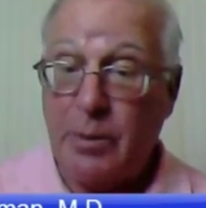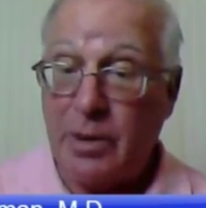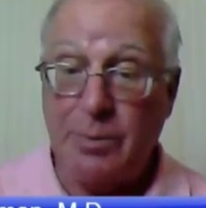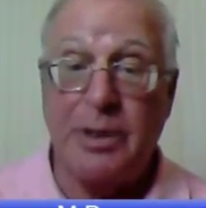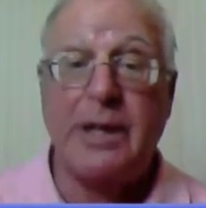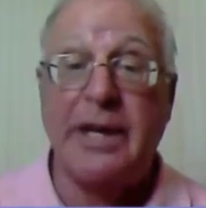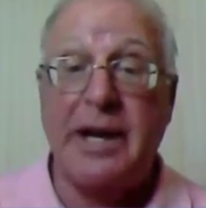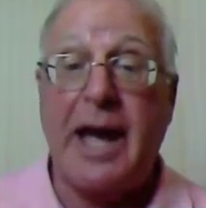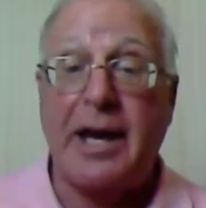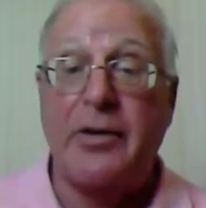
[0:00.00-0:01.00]
that were
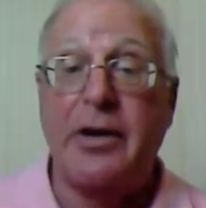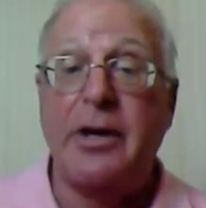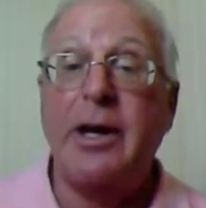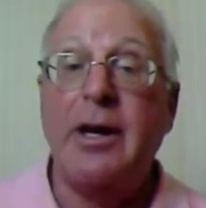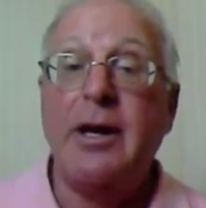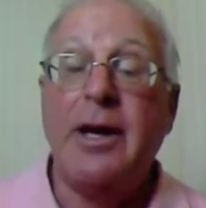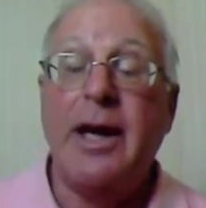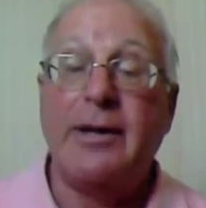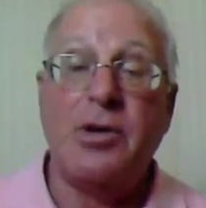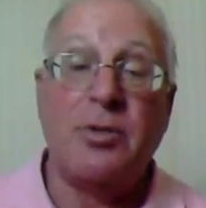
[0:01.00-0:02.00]
completely inaccurate
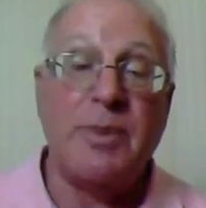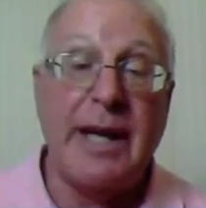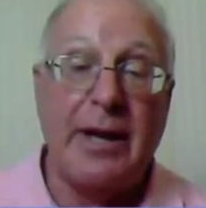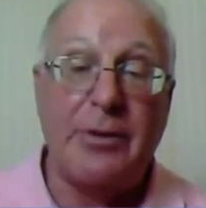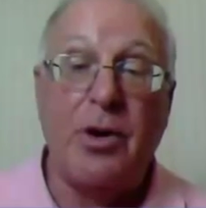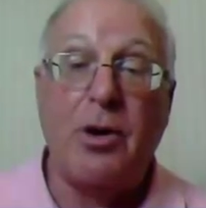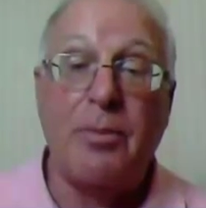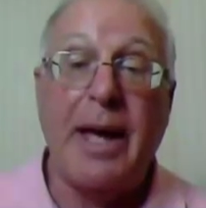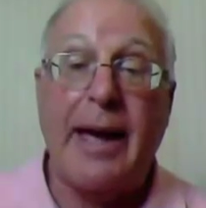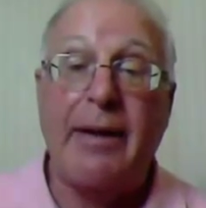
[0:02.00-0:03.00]
and took me down the
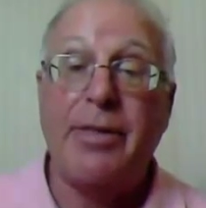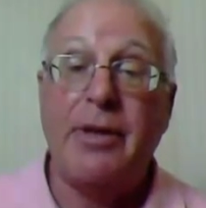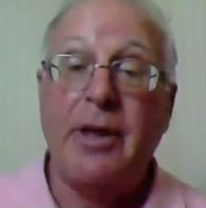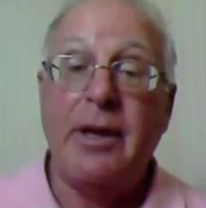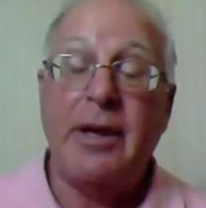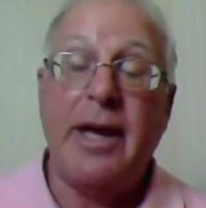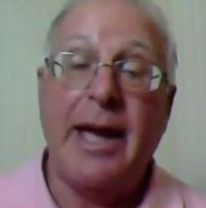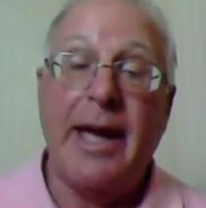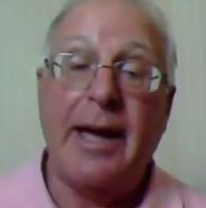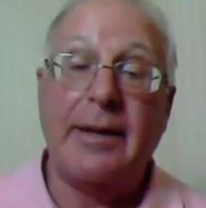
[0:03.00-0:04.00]
wrong path
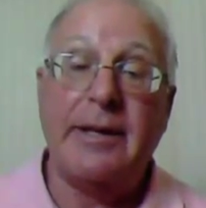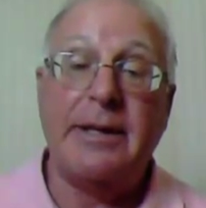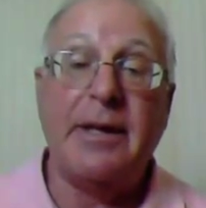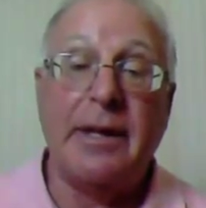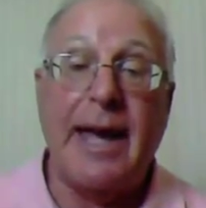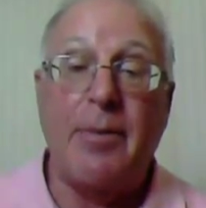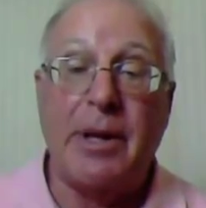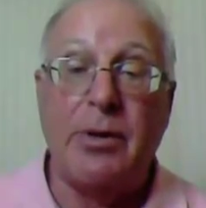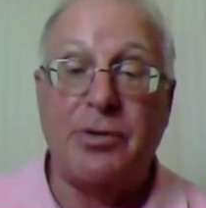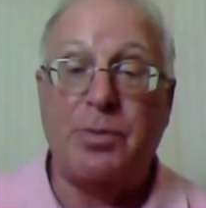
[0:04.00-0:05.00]
and didn't allow
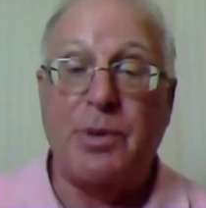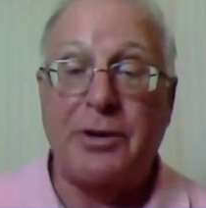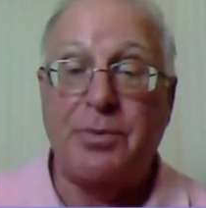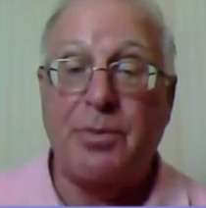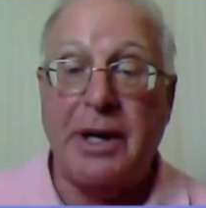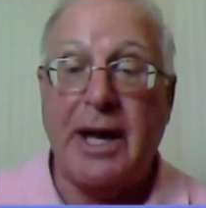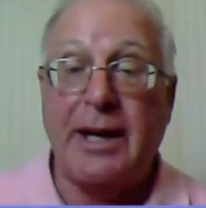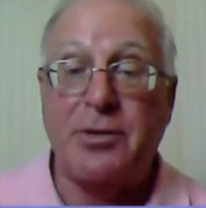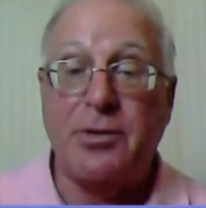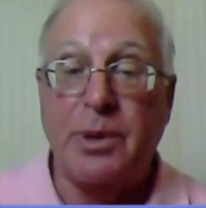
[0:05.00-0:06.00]
me to express my
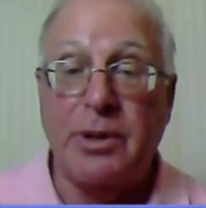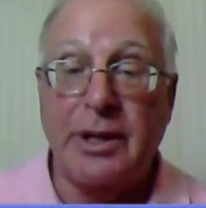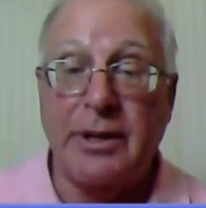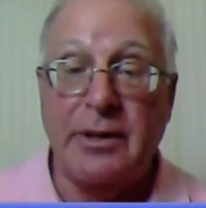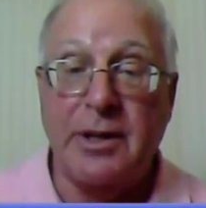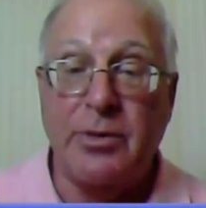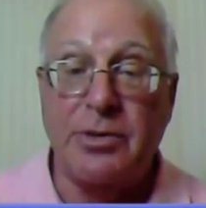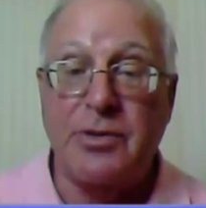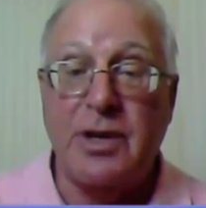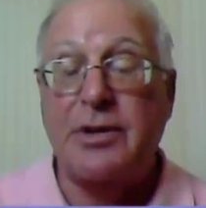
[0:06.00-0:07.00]
natural ability to deal
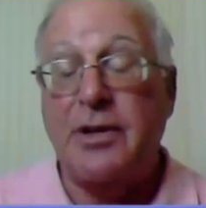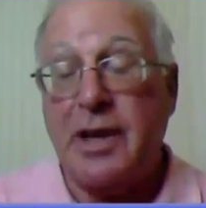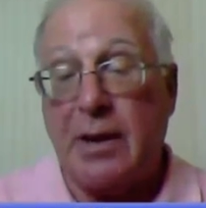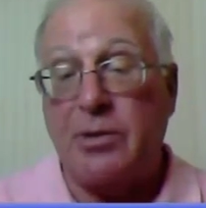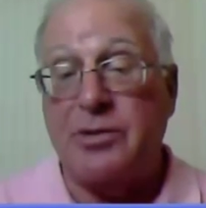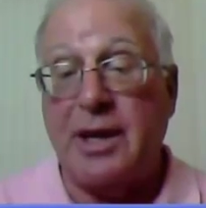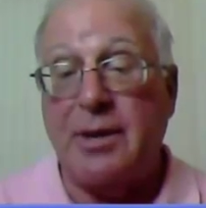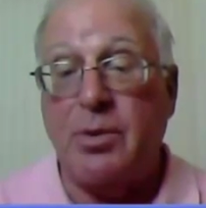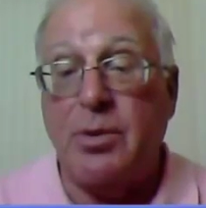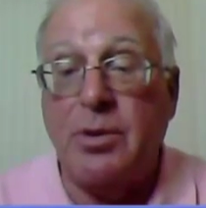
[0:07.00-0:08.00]
with stress. And then I was
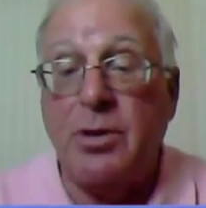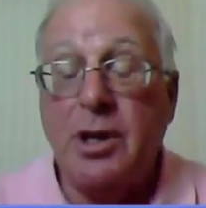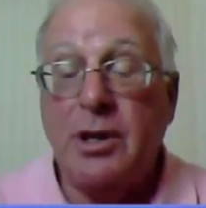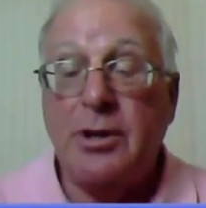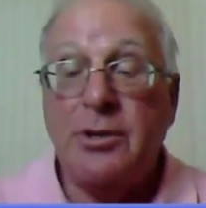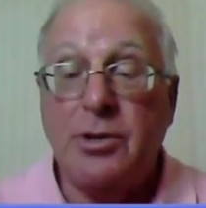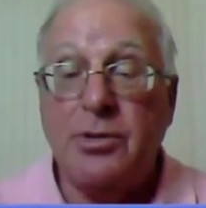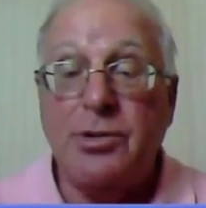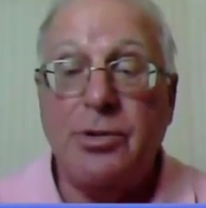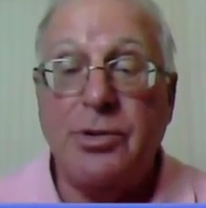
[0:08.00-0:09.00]
able to
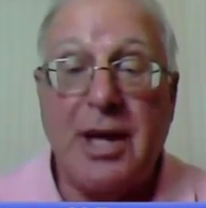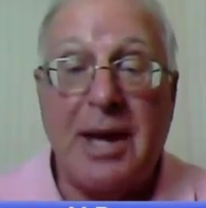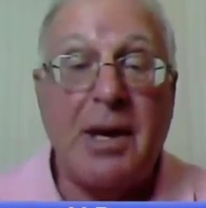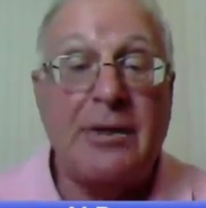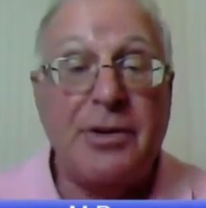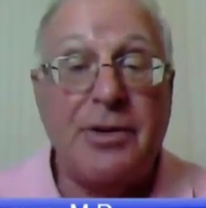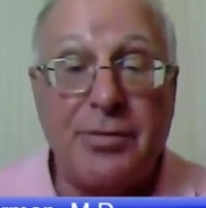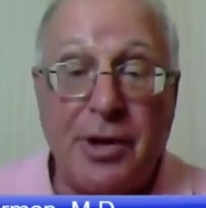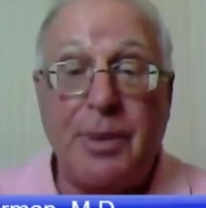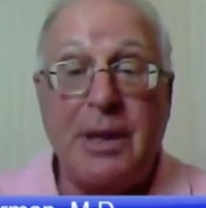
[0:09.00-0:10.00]
do the same kinds of
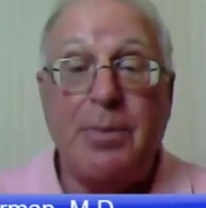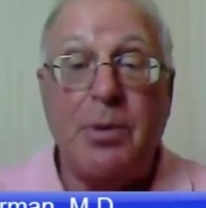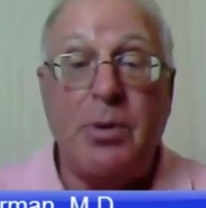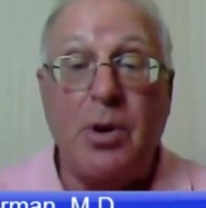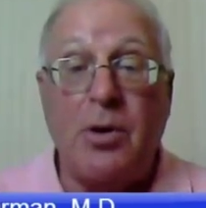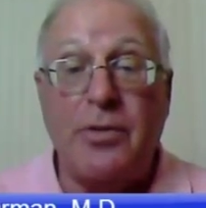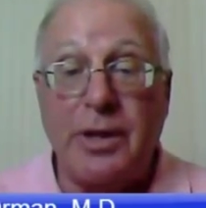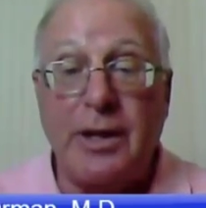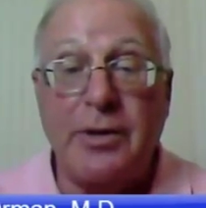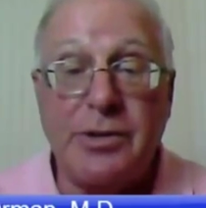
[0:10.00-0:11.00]
things for other people
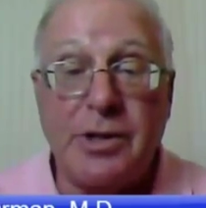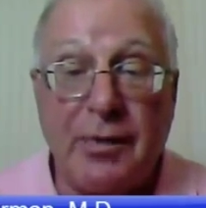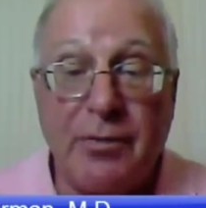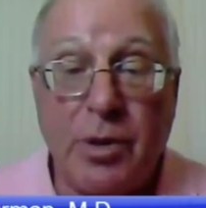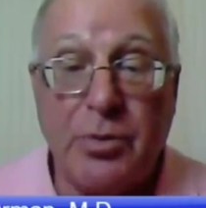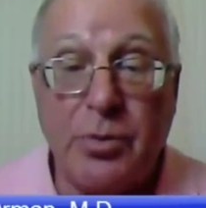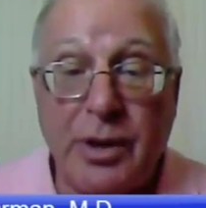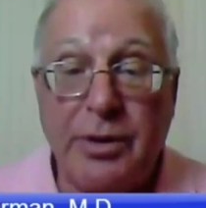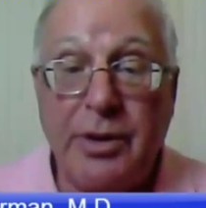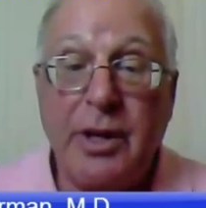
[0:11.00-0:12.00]
over the years that I've worked
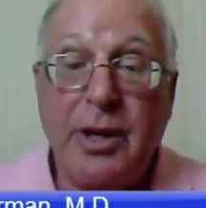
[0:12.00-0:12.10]
with